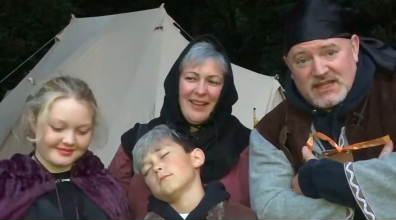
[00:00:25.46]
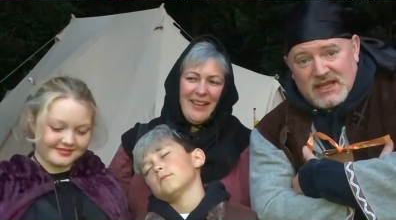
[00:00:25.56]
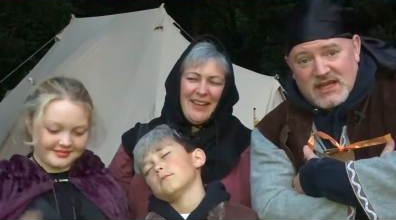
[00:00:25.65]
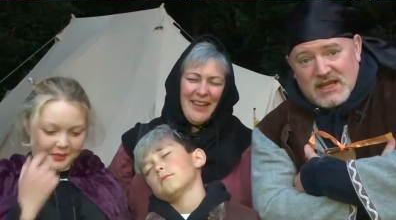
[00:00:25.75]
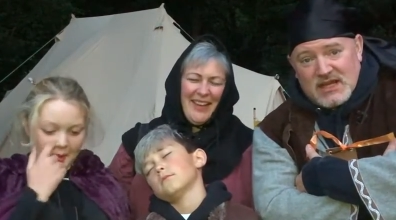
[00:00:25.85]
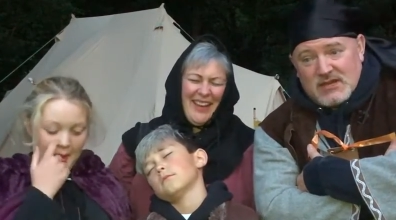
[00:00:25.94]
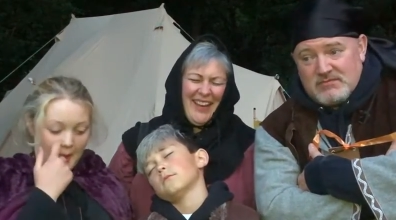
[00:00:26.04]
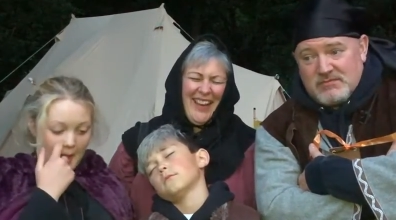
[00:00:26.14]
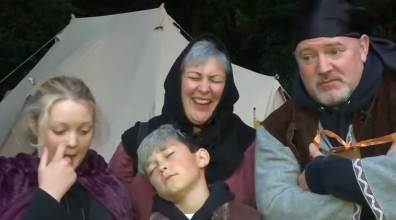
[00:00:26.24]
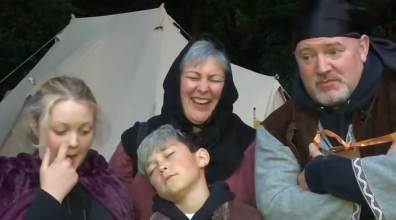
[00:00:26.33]
Speaker 1: yeah.
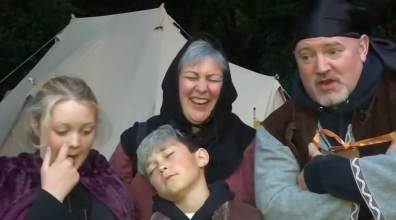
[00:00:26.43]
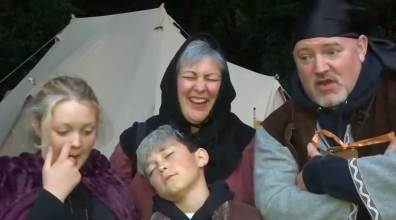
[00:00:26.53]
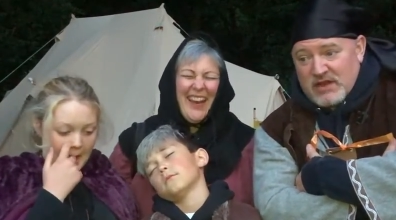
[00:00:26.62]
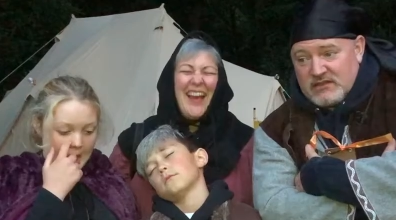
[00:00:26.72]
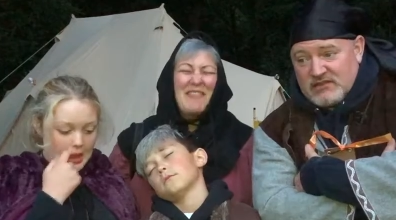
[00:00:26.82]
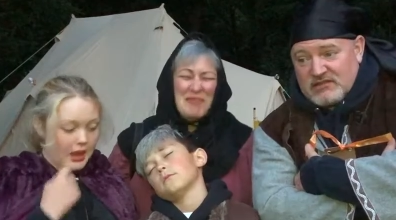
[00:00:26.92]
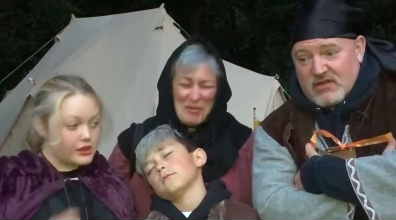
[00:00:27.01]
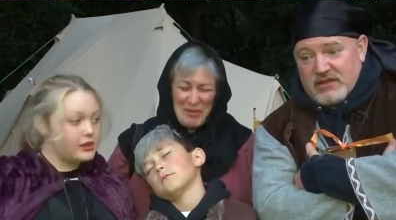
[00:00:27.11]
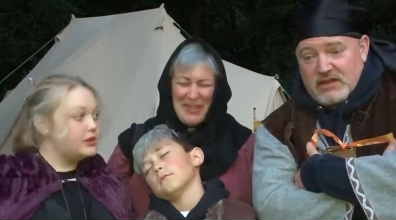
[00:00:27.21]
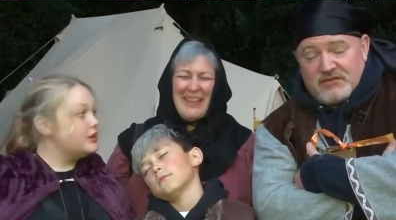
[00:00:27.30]
um, but I
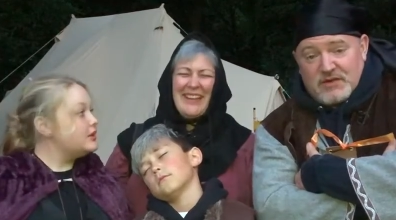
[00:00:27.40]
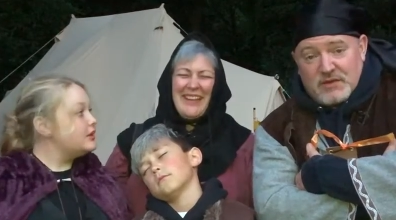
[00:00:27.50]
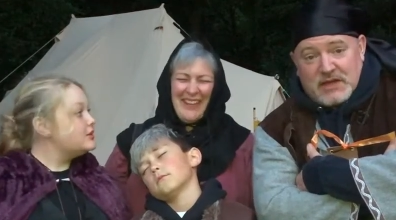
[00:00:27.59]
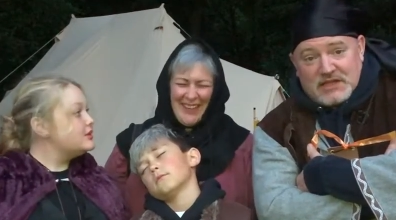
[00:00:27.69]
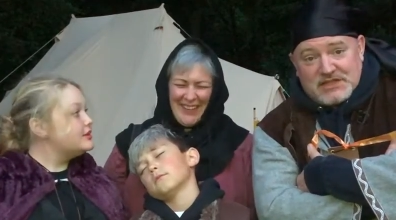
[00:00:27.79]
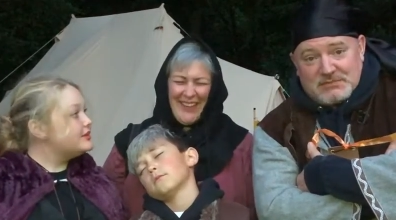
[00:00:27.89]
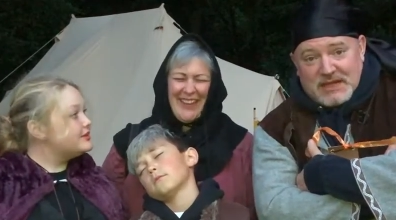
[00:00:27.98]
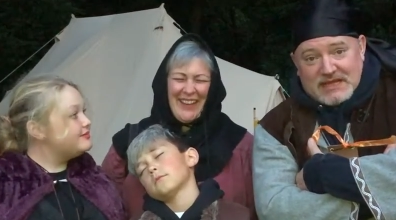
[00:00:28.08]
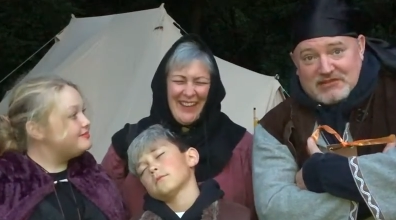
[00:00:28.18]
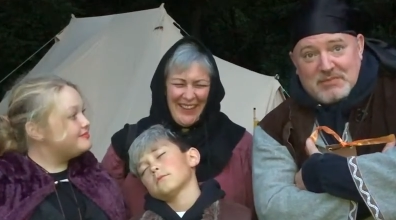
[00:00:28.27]
decided, foolishly,
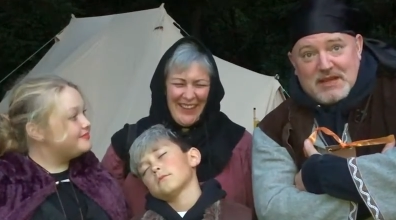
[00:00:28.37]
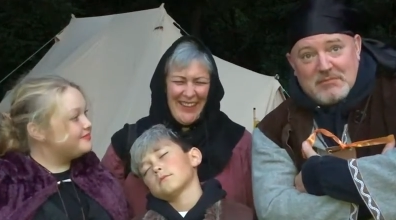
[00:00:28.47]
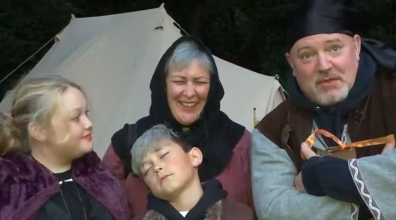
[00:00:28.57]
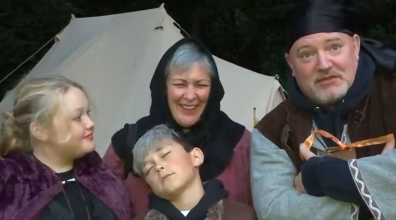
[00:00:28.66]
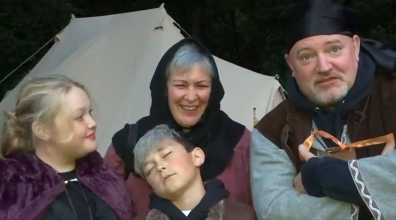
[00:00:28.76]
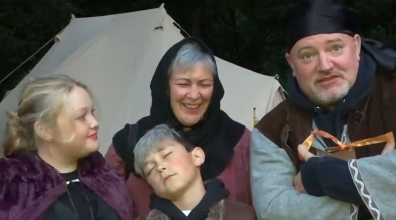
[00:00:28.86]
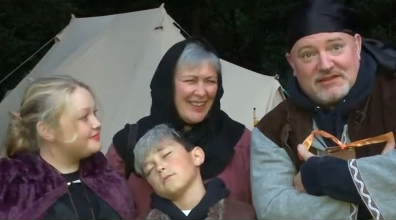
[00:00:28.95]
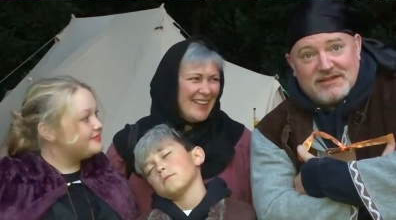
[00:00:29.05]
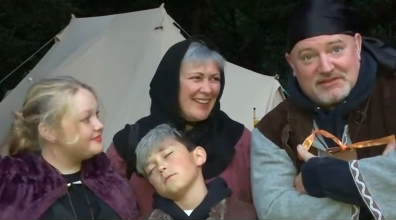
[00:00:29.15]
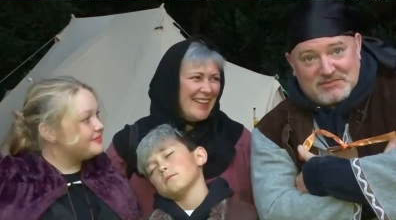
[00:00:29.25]
to be a
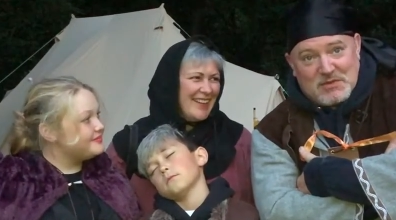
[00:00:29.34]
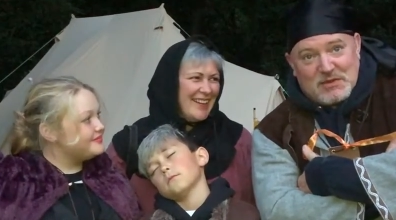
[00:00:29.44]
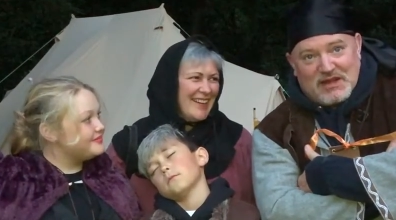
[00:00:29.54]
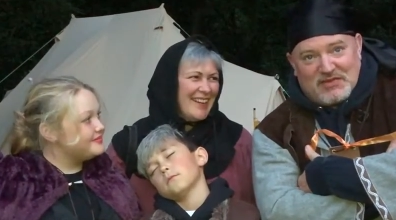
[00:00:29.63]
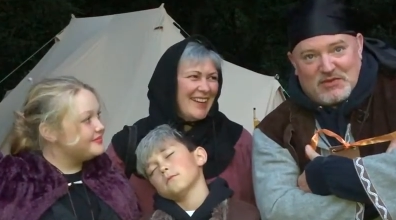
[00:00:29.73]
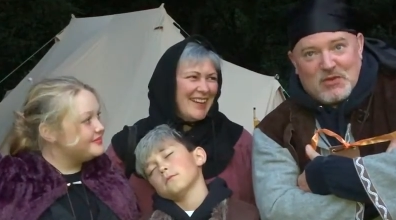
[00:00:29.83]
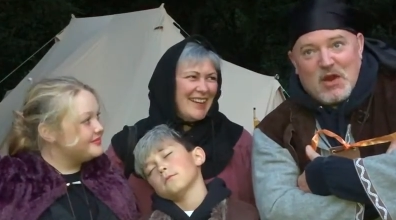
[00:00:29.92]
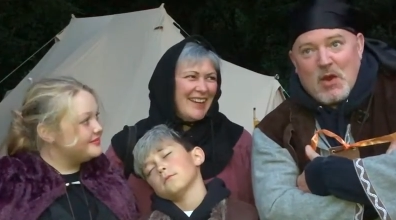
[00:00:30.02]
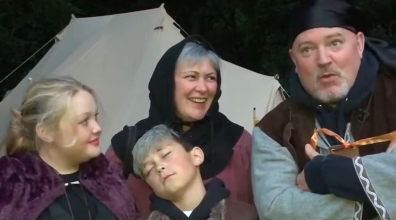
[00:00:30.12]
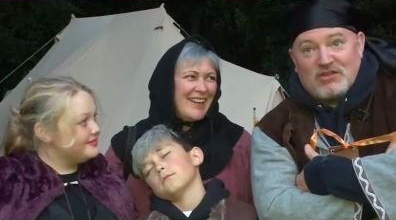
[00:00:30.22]
monster this morning. I thought,
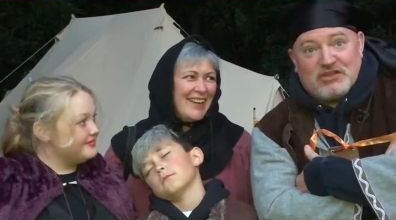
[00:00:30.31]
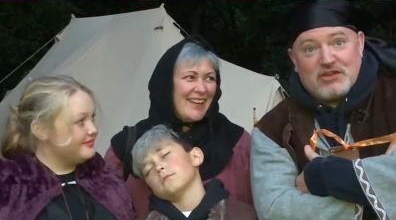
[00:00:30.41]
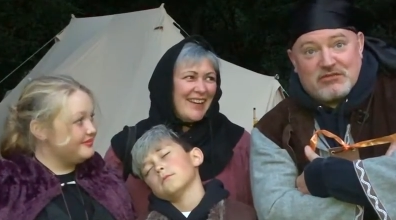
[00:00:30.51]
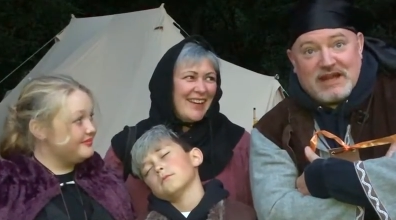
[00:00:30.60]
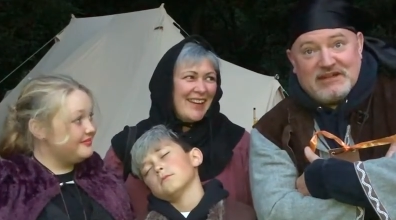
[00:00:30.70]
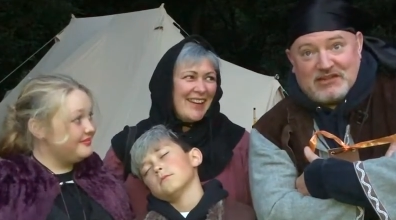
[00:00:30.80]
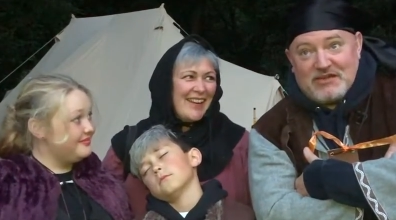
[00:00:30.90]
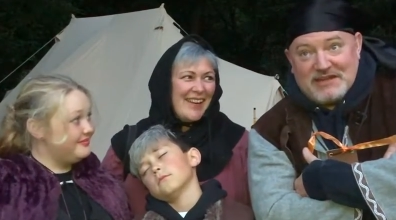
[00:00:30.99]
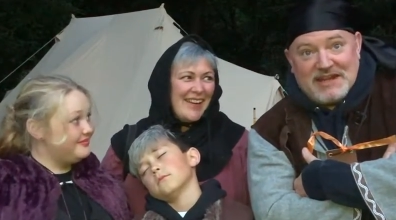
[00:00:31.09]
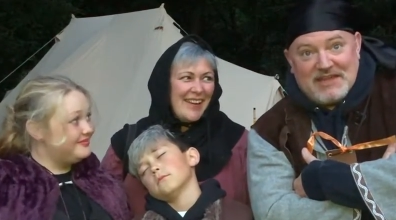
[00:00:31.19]
what yeah. a great
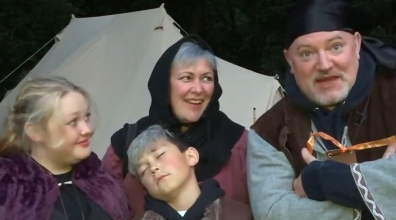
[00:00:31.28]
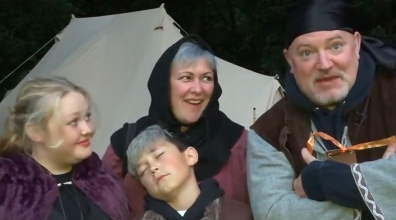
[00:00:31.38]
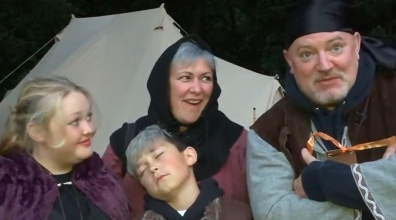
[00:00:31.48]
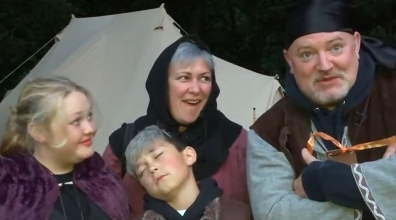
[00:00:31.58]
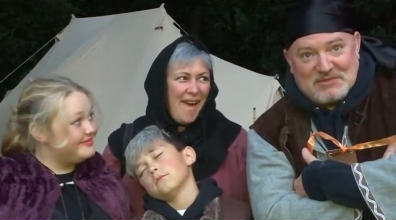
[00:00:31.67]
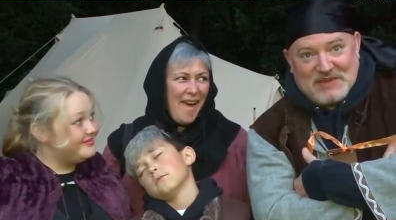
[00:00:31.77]
idea that would